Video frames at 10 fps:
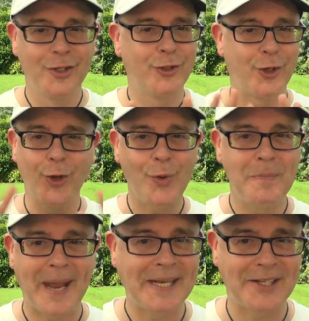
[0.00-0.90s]
too
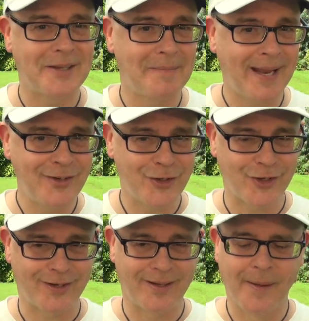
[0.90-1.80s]
many to
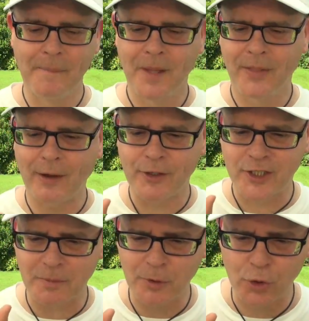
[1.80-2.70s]
mention. There are
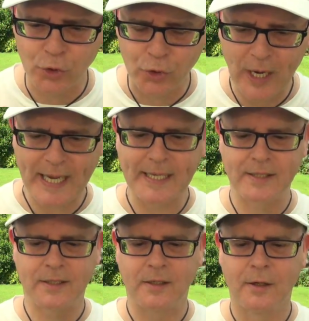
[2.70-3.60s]
some
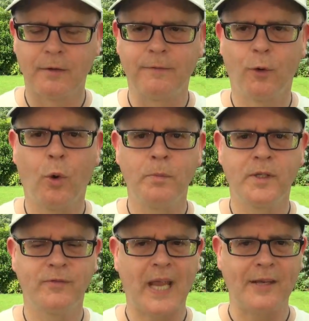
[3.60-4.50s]
great forms
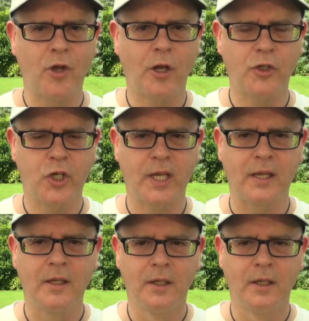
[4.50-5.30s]
of technology